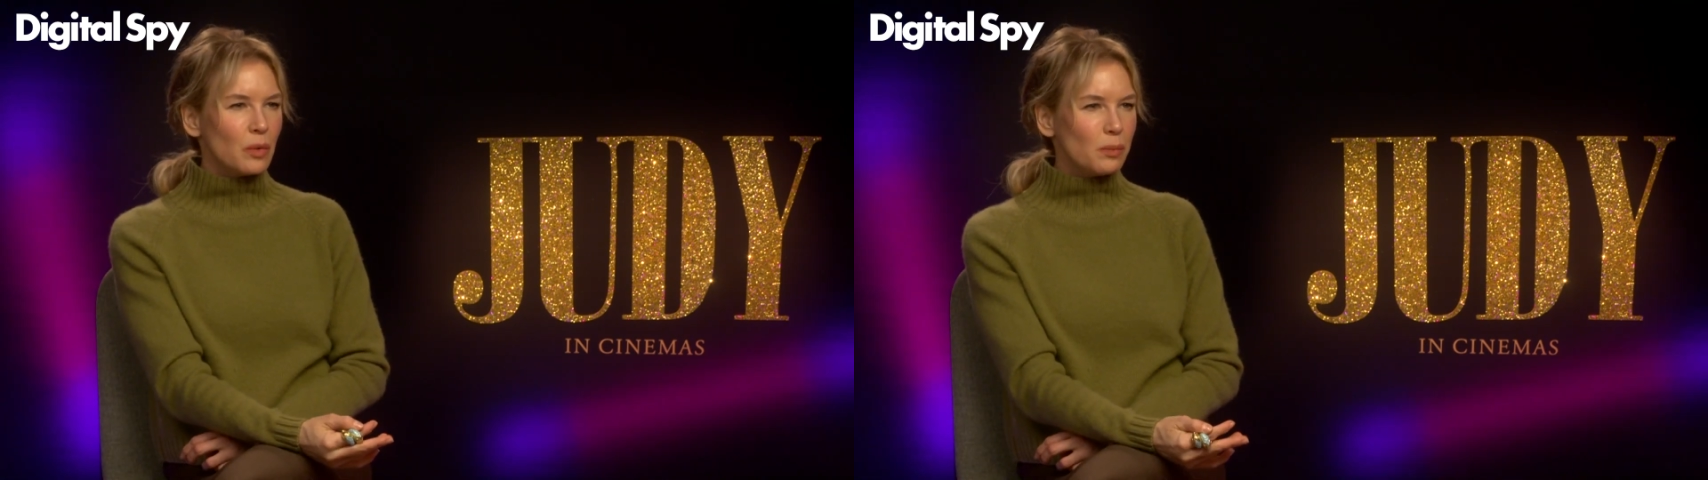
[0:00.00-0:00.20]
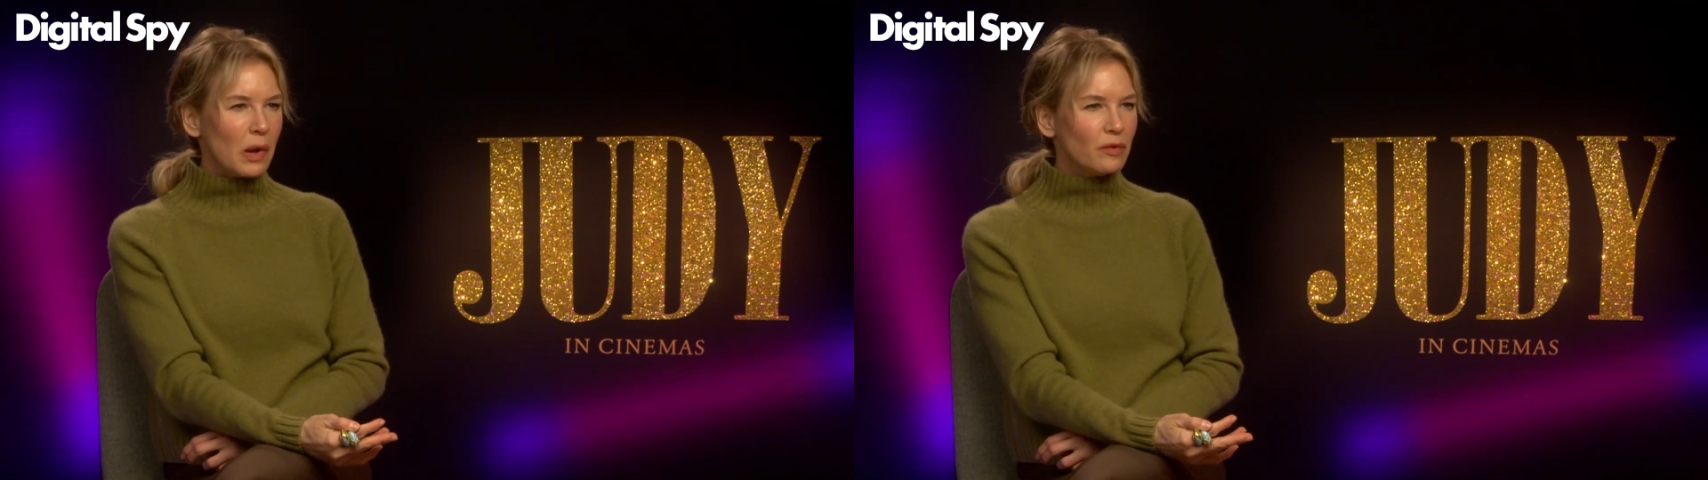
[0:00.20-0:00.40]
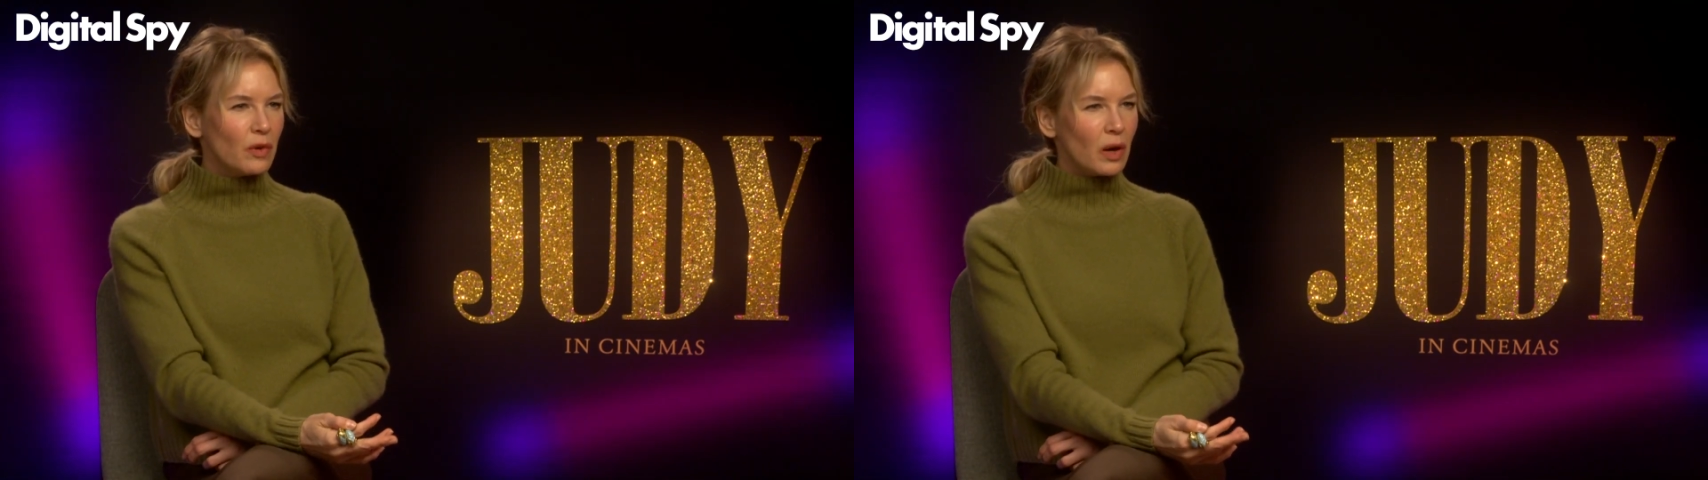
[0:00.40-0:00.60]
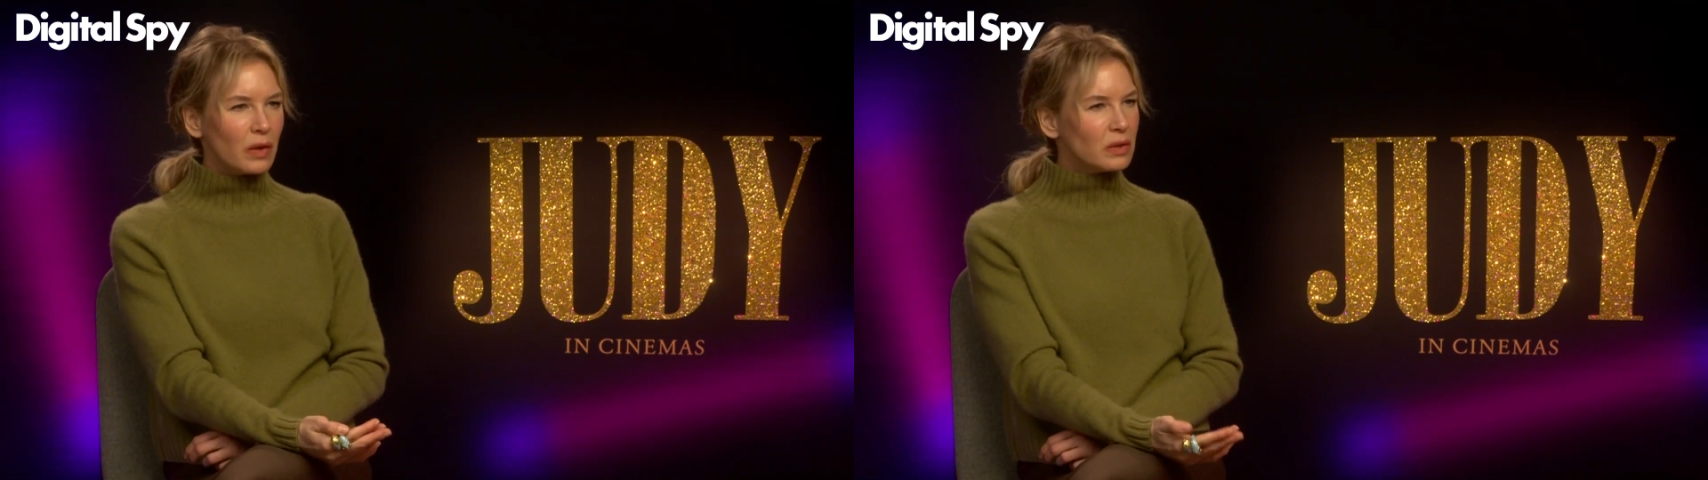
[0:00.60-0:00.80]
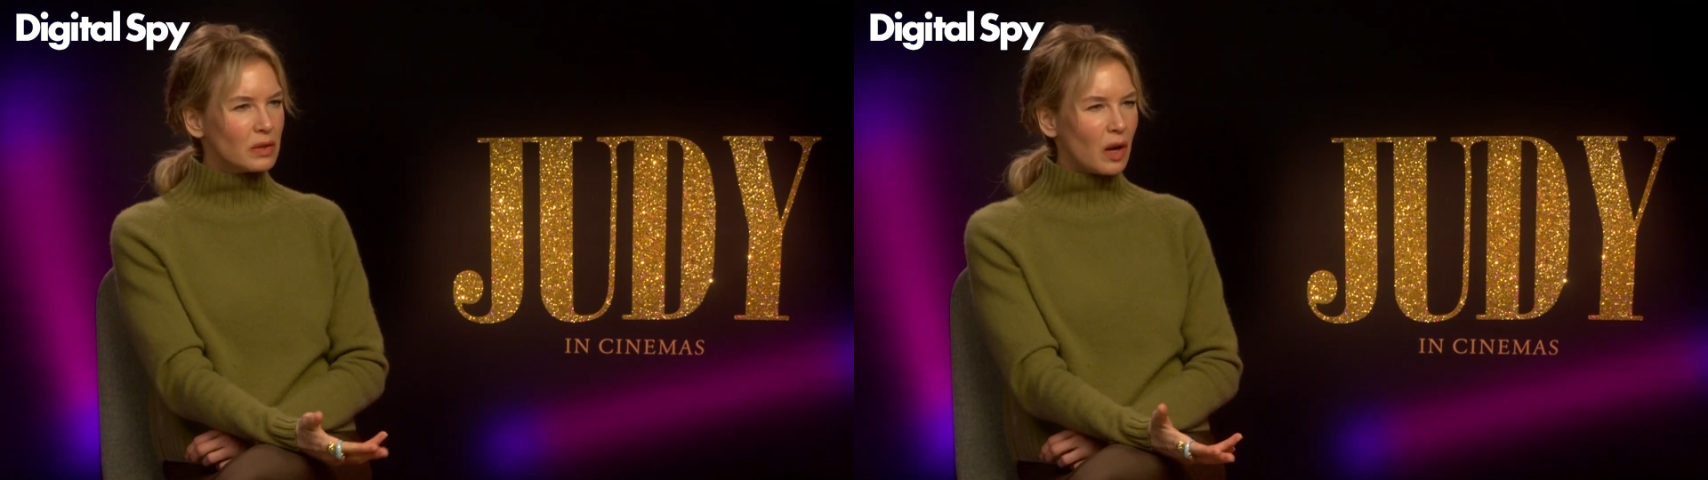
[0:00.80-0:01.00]
were made for her
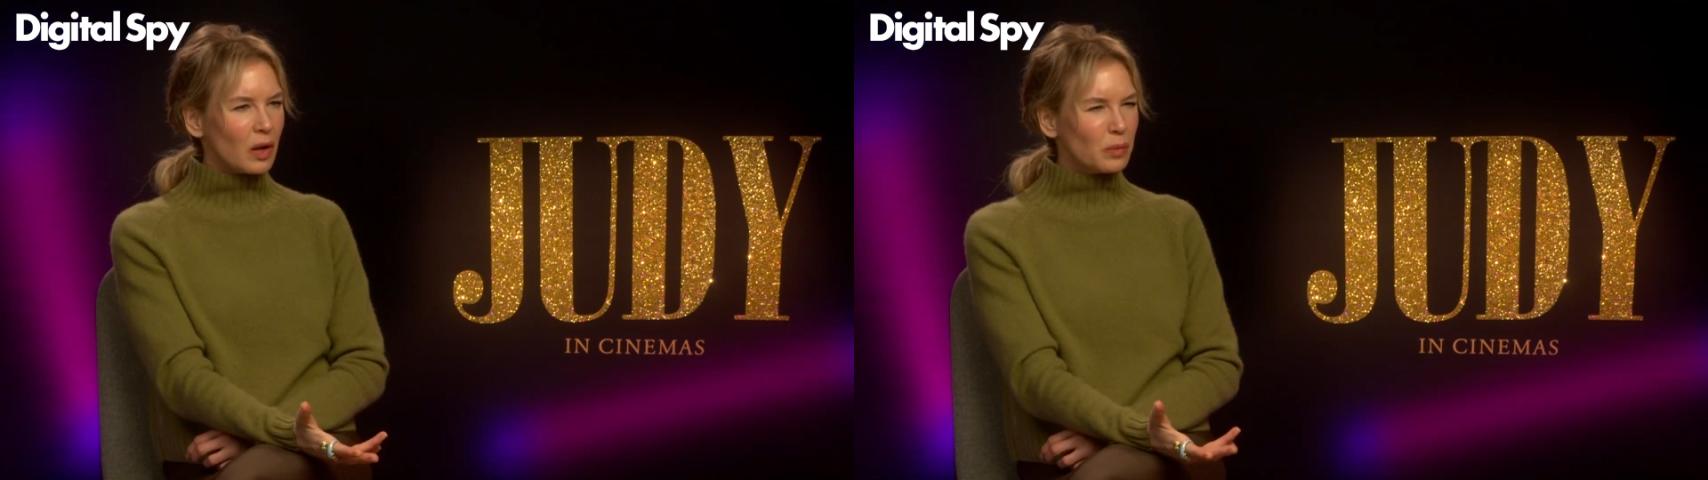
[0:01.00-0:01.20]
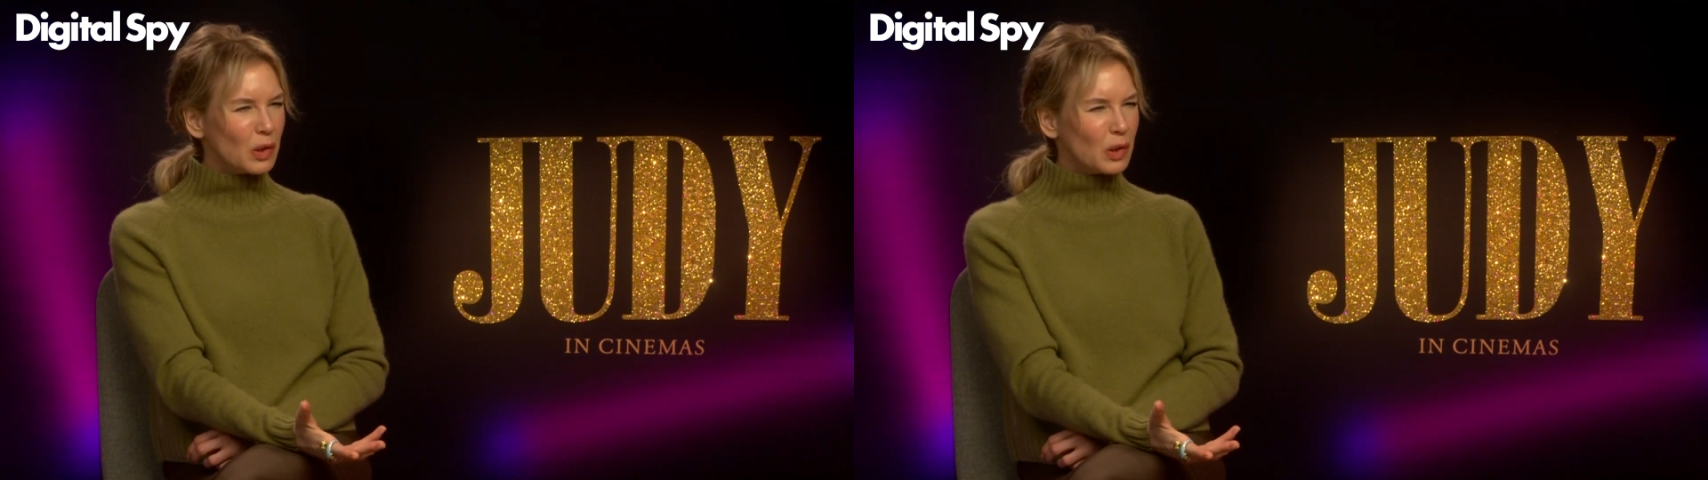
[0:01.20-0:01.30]
at the time.